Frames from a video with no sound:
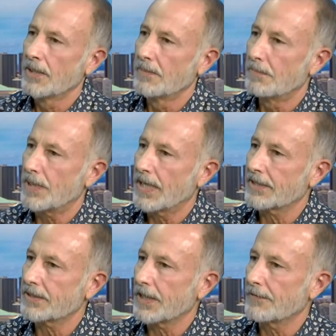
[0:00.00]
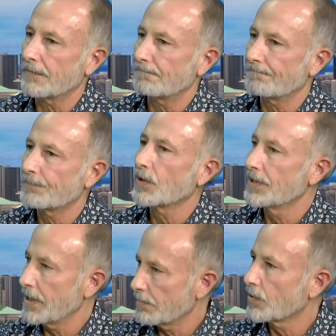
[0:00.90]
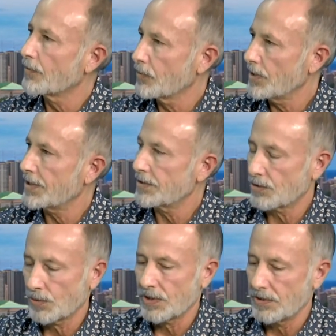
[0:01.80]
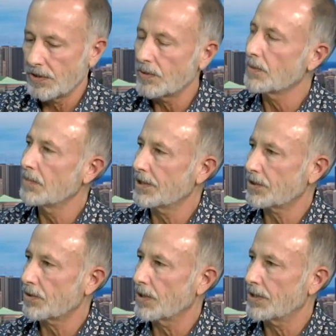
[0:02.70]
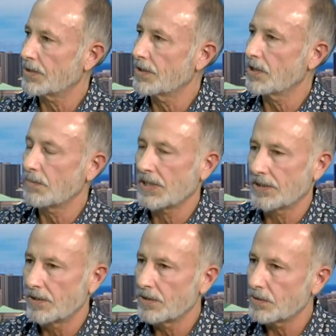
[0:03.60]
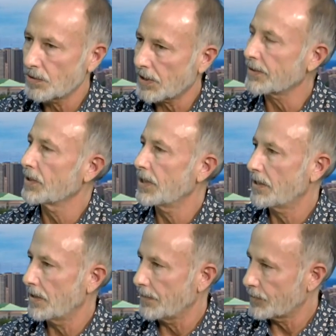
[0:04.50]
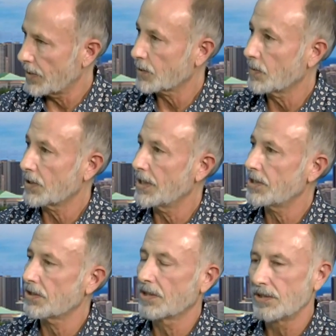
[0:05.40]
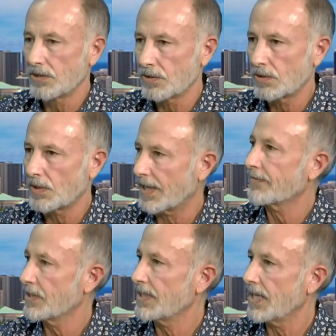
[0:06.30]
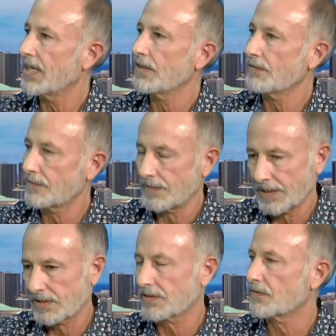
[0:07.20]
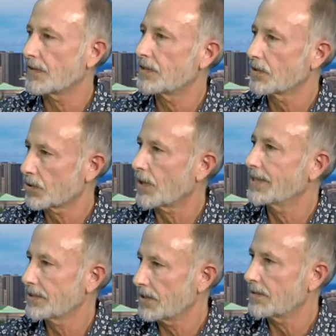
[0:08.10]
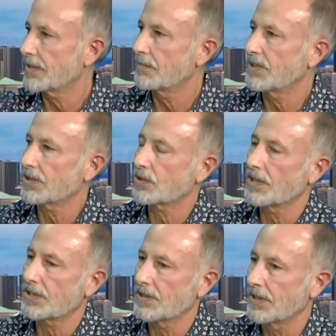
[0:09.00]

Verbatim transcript: But for a number of reasons, with a new administration, there'll be a new Secretary of Transportation, a new FTA, that's Federal Transit Administration